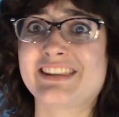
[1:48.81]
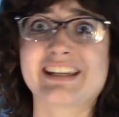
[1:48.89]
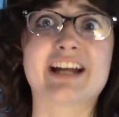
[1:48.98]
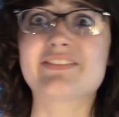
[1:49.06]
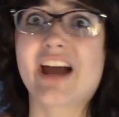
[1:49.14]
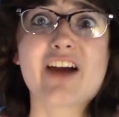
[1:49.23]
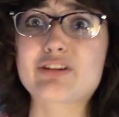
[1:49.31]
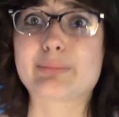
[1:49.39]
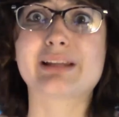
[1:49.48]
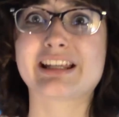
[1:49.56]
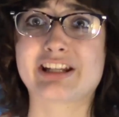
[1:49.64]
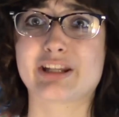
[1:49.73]
thing I've ever
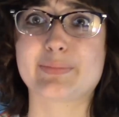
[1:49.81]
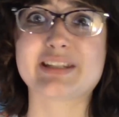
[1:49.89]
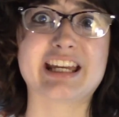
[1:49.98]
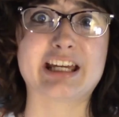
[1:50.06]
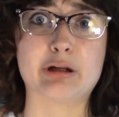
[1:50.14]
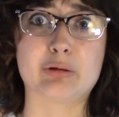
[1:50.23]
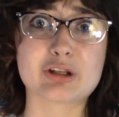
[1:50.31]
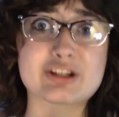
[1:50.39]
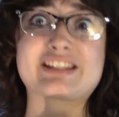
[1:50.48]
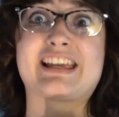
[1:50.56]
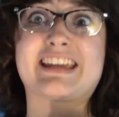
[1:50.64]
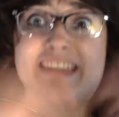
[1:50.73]
played on the piano looks like